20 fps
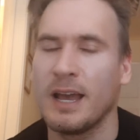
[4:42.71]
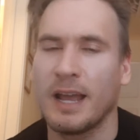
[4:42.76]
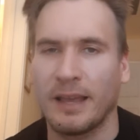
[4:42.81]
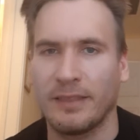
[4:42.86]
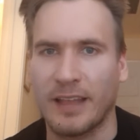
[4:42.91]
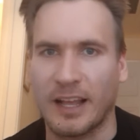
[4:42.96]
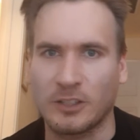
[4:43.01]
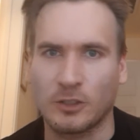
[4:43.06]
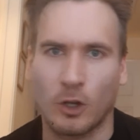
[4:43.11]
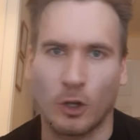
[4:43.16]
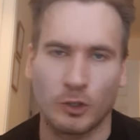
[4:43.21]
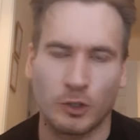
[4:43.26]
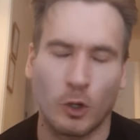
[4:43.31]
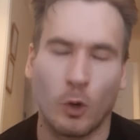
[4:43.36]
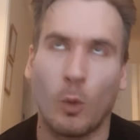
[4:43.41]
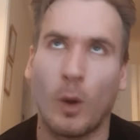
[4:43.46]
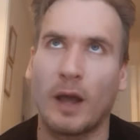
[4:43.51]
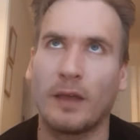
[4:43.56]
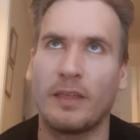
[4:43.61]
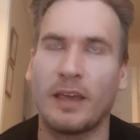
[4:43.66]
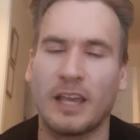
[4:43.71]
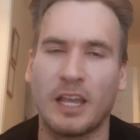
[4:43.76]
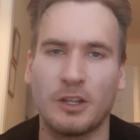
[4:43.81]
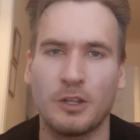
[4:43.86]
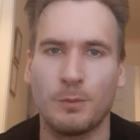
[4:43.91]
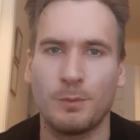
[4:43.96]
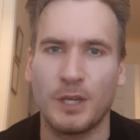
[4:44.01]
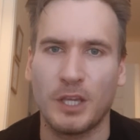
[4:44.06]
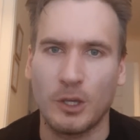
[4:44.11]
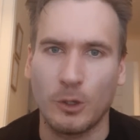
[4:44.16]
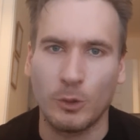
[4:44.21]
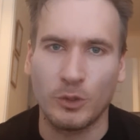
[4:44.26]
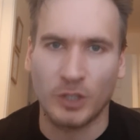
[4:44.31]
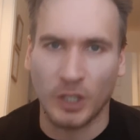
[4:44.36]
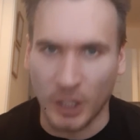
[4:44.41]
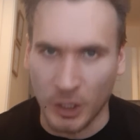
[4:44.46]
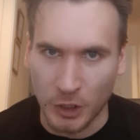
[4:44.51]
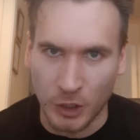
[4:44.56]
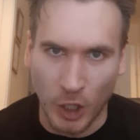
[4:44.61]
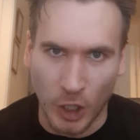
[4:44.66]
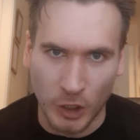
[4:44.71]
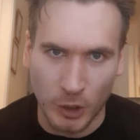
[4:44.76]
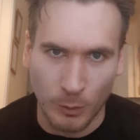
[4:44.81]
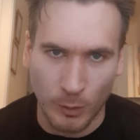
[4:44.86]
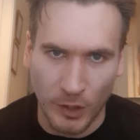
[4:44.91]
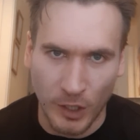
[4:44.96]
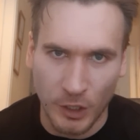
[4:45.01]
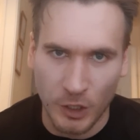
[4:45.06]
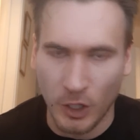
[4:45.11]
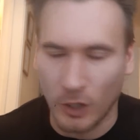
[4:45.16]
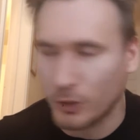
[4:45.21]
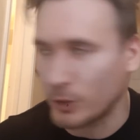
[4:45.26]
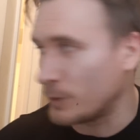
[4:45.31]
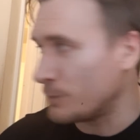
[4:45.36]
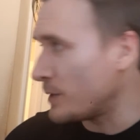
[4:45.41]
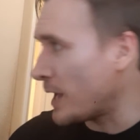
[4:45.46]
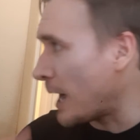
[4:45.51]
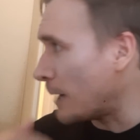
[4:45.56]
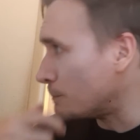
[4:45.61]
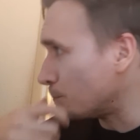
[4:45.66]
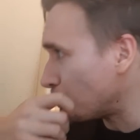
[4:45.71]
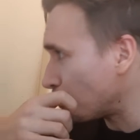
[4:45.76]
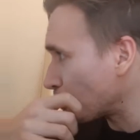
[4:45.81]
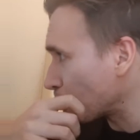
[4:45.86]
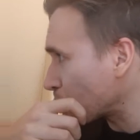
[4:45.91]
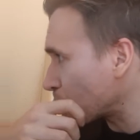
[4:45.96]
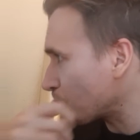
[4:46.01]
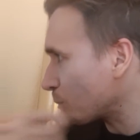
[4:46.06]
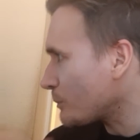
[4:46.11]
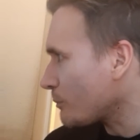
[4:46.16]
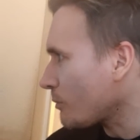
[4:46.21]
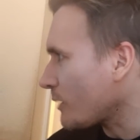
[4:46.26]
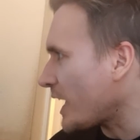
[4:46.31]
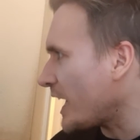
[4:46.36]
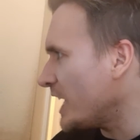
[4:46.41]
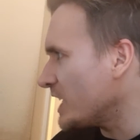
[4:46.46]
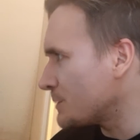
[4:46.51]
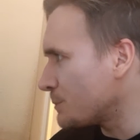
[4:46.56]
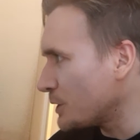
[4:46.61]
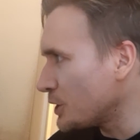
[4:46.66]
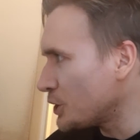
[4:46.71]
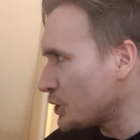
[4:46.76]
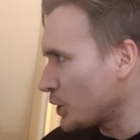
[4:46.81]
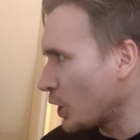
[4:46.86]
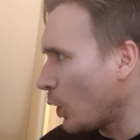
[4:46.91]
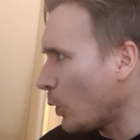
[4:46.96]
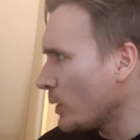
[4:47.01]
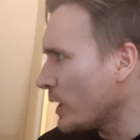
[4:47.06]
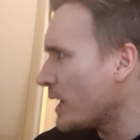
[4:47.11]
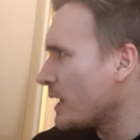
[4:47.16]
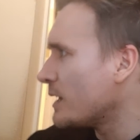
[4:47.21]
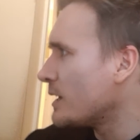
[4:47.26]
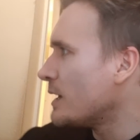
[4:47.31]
And that's also why they can be used in conjunction with each other. Now, it's been shown